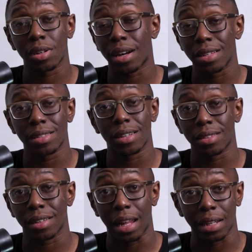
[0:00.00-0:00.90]

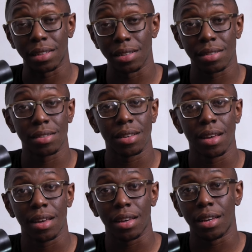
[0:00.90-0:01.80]
content like this
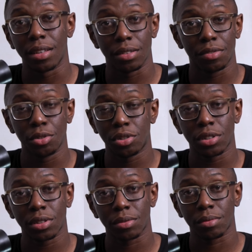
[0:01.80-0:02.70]
in the future.